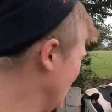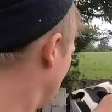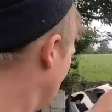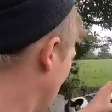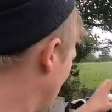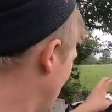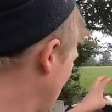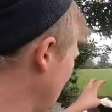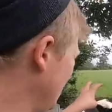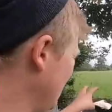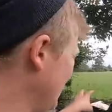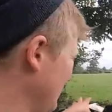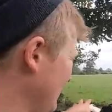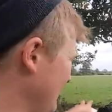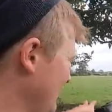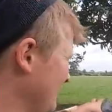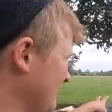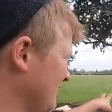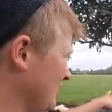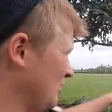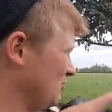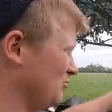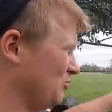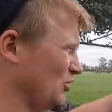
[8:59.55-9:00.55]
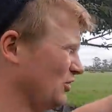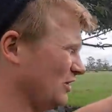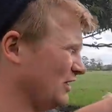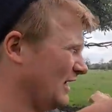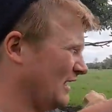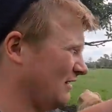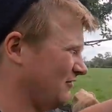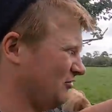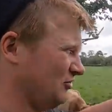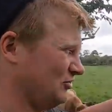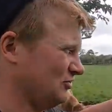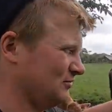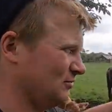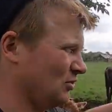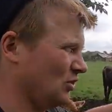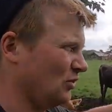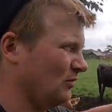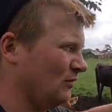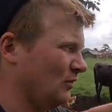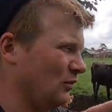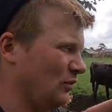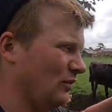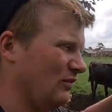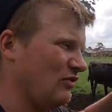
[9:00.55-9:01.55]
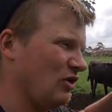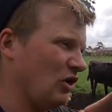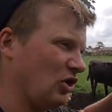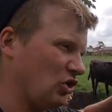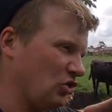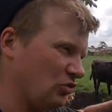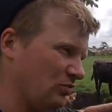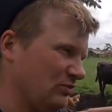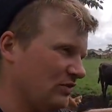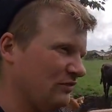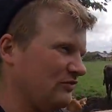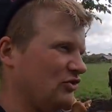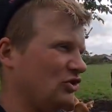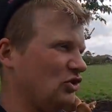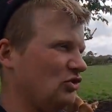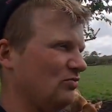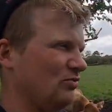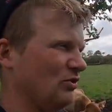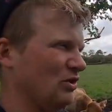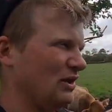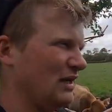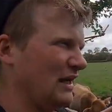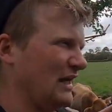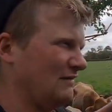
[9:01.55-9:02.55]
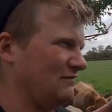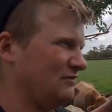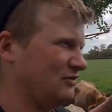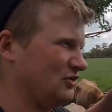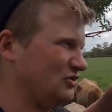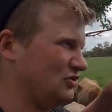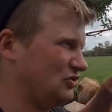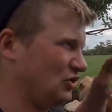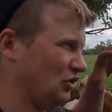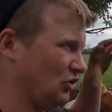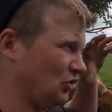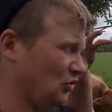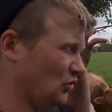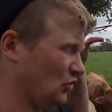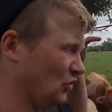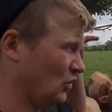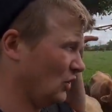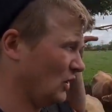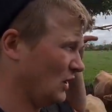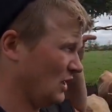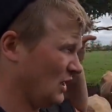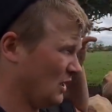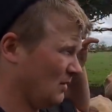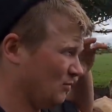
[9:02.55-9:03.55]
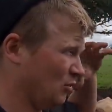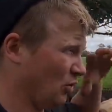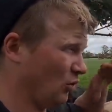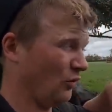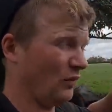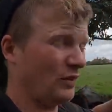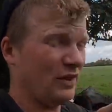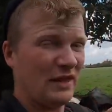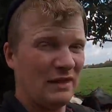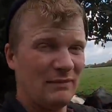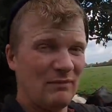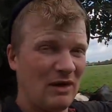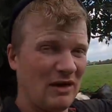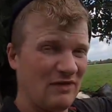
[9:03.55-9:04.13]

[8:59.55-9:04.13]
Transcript: You'll see that these are our bulling heifers at the moment. We've got a couple of new bulling heifers to put with him.